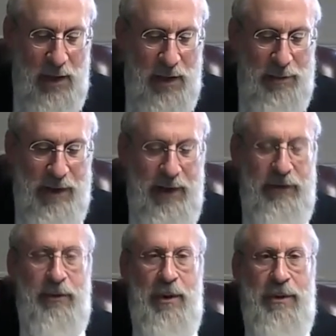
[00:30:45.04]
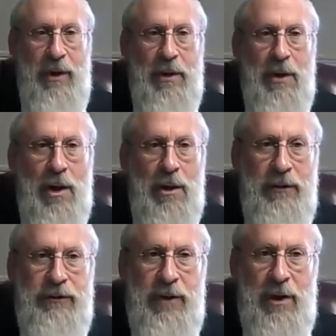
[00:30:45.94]
He begins with a long
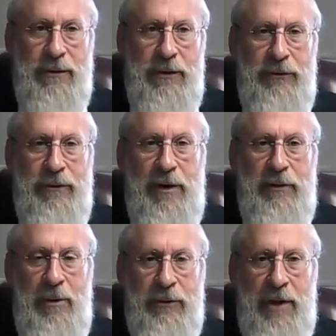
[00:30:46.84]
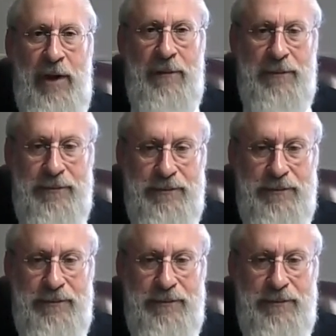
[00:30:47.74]
list of Sephardic poskim